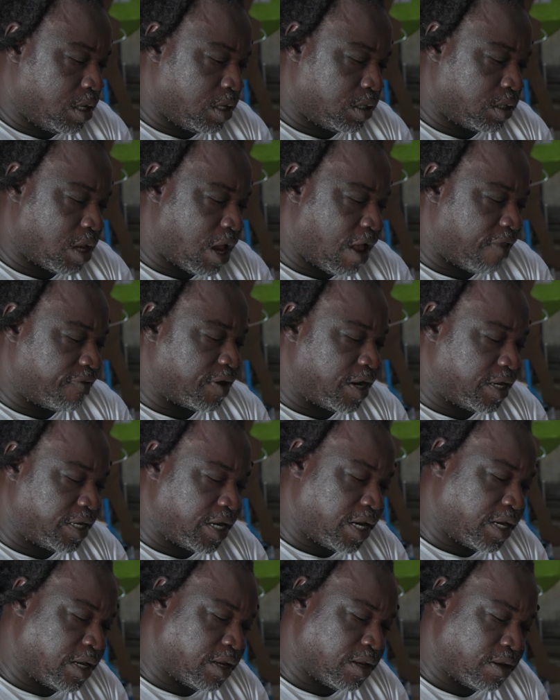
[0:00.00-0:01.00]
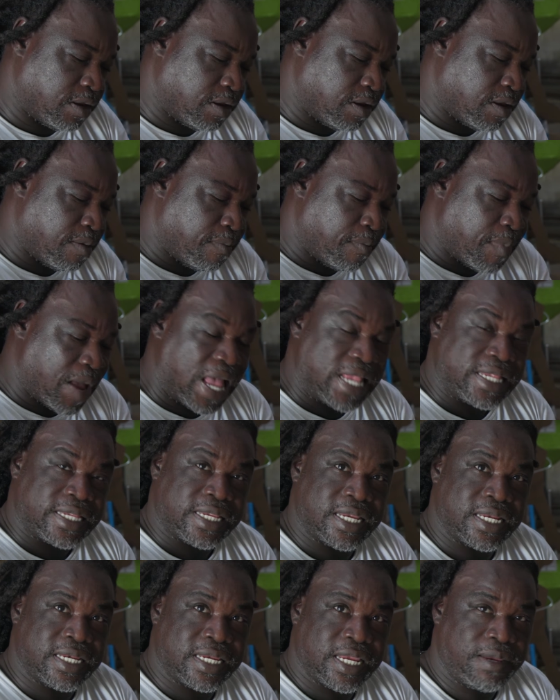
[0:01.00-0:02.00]
So after I take the
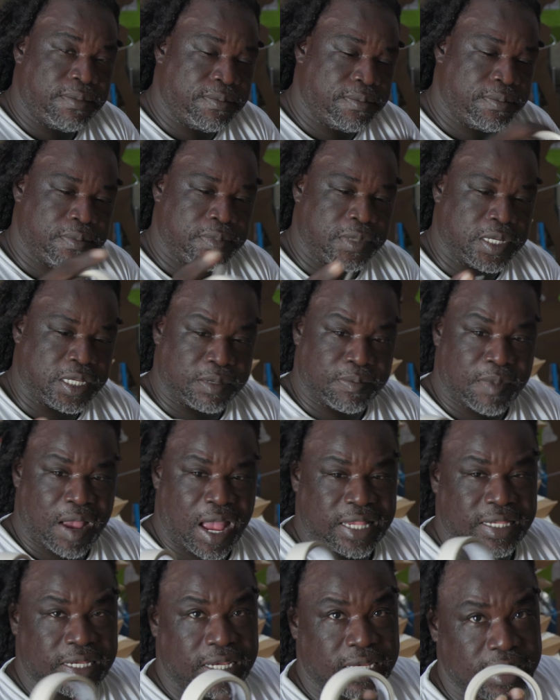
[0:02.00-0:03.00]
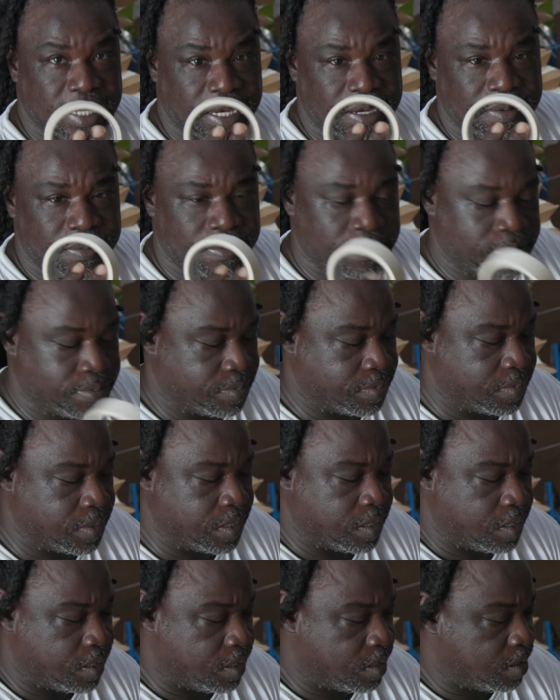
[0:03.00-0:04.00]
masking tape, this masking tape,
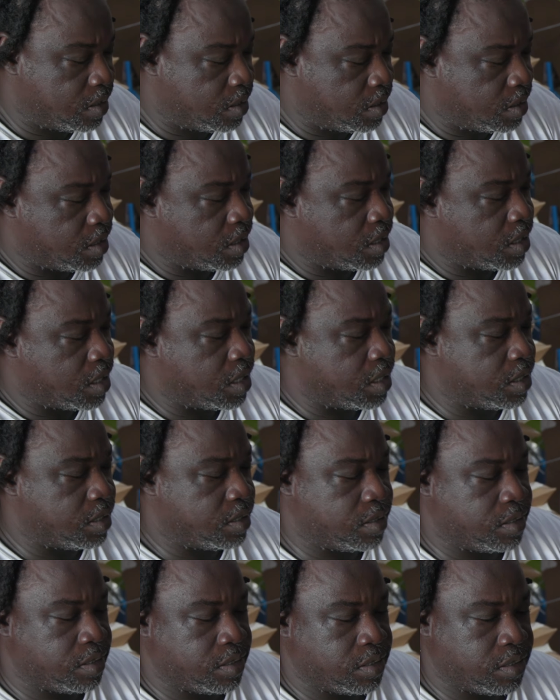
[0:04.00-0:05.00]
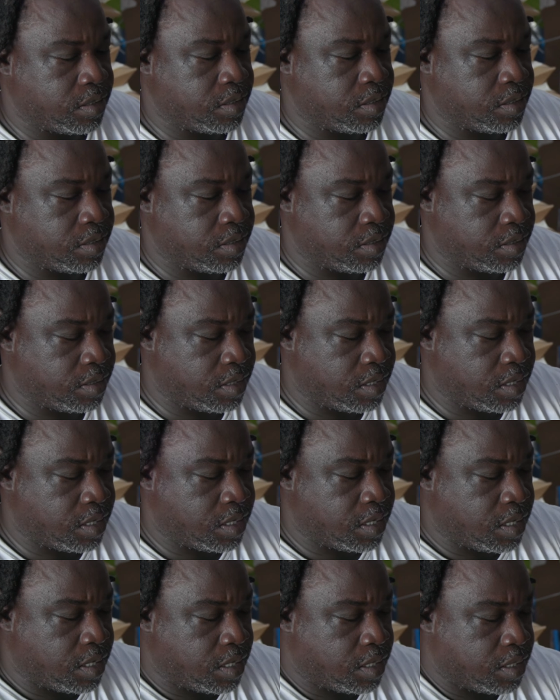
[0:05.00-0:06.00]
and
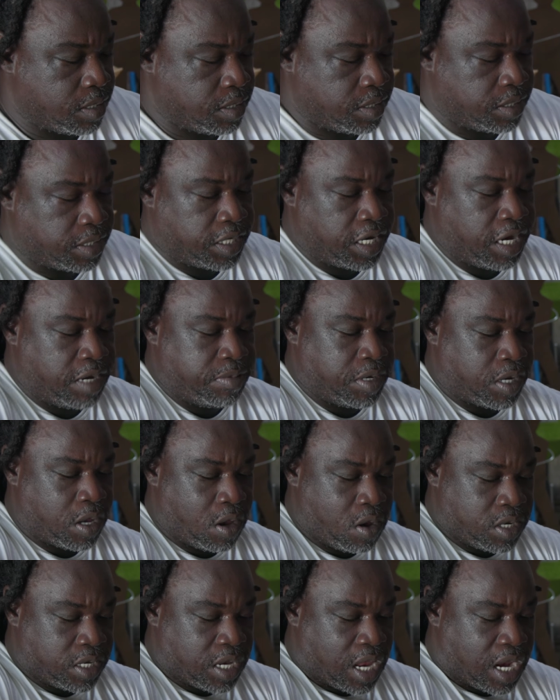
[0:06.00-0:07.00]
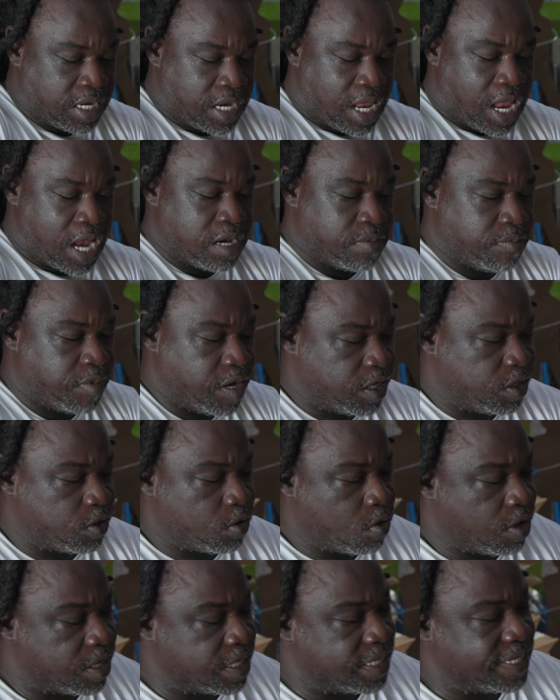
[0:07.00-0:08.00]
tape the contact down to make
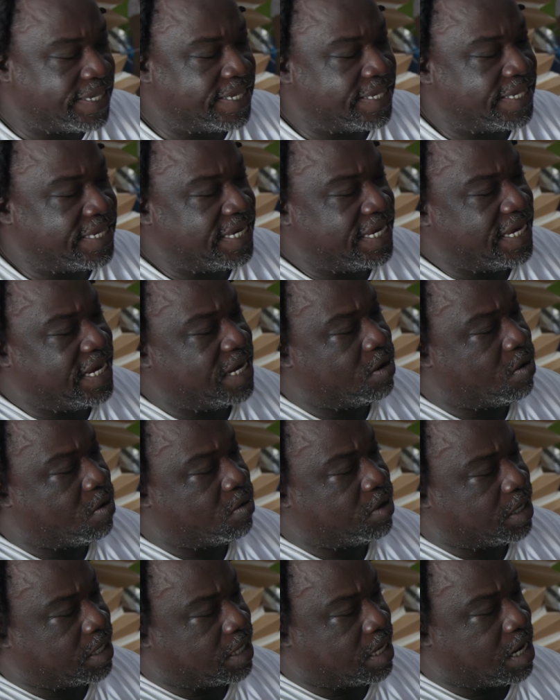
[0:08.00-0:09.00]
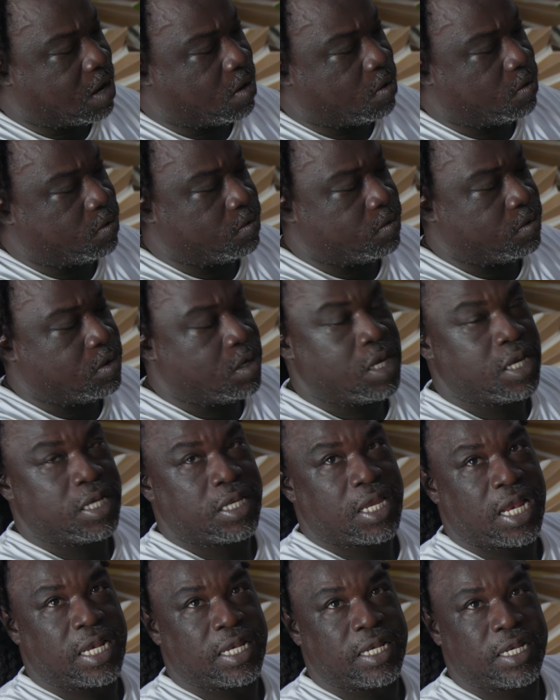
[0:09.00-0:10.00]
sure it's sealed on it now,
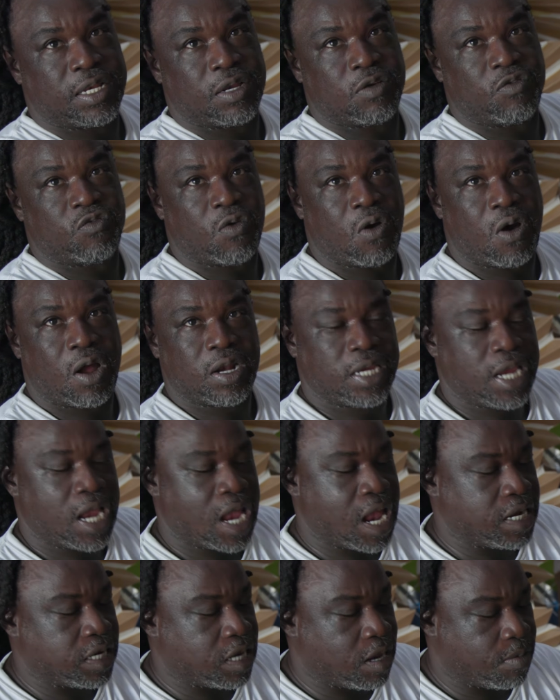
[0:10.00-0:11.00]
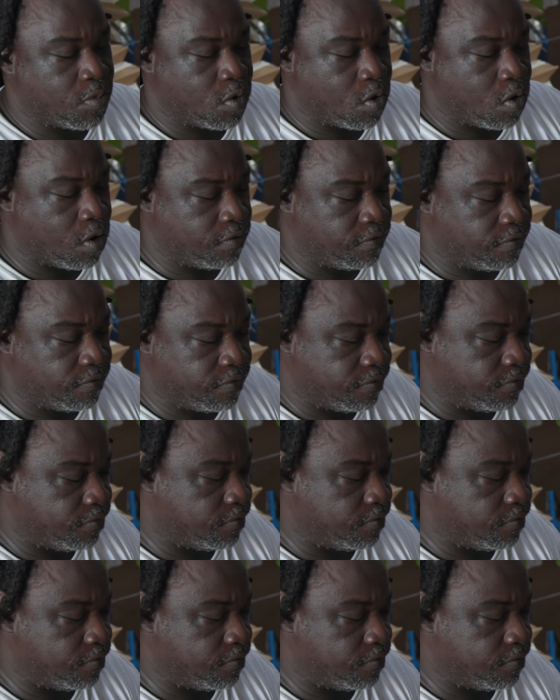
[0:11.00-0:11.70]
that the rod can't come off.